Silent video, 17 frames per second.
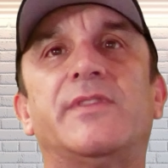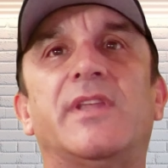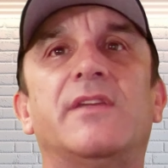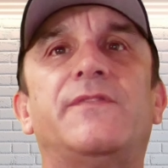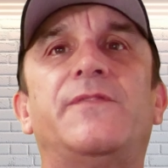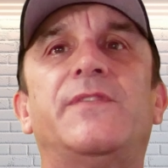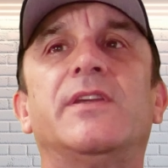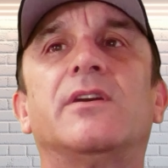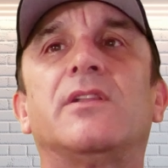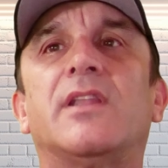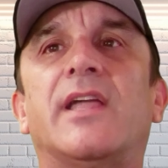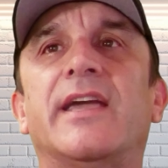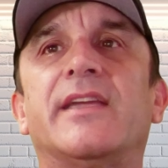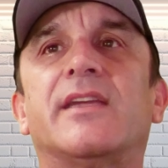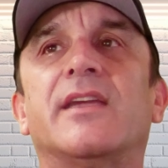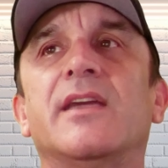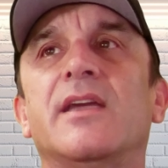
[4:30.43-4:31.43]
If they feel
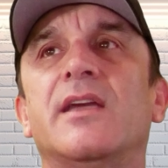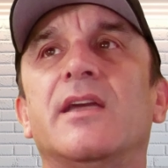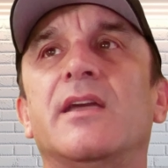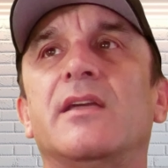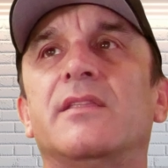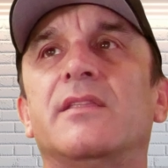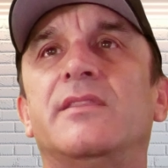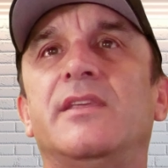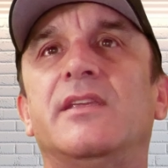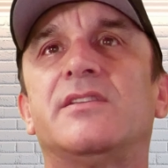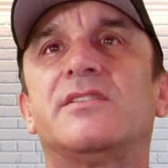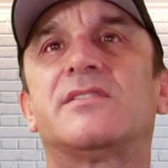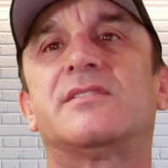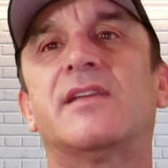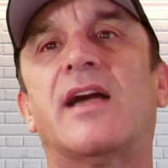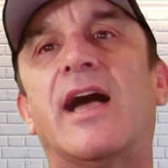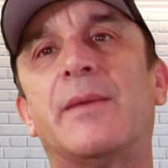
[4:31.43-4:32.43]
like the
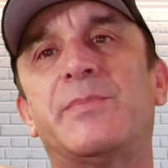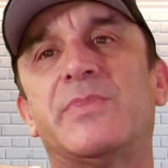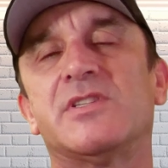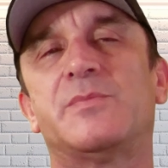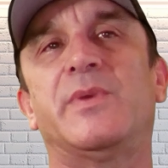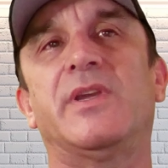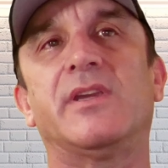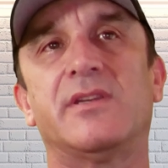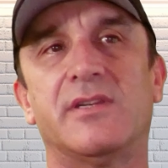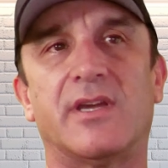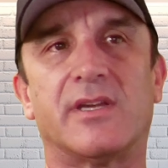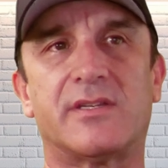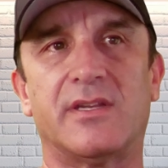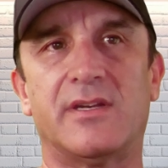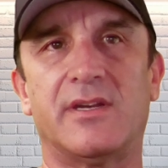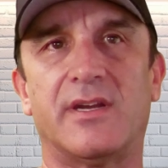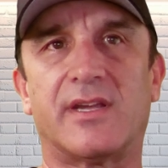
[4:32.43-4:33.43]
stop is being
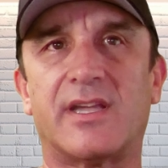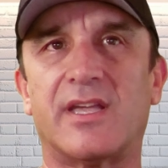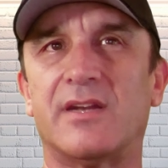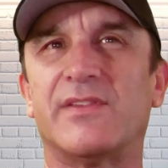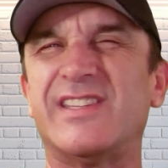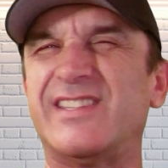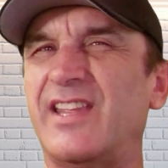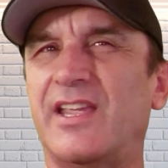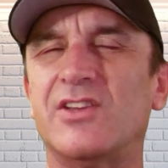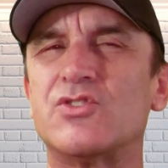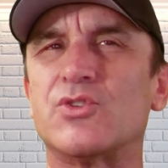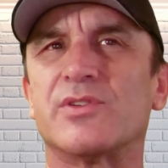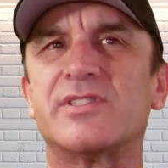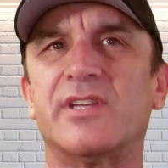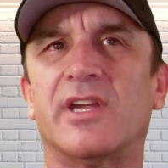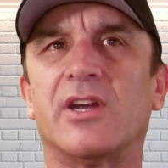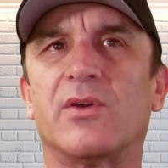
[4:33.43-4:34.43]
conducted in a kind of a
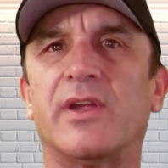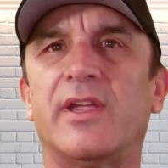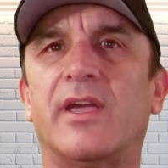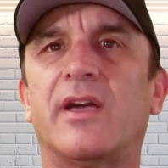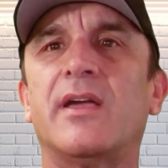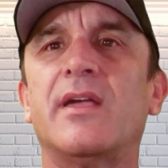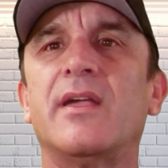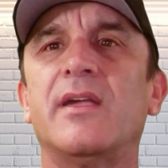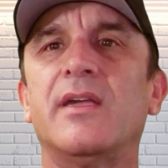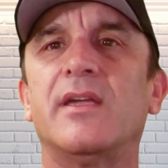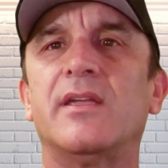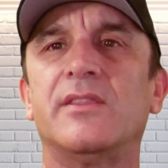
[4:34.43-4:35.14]
dangerous area,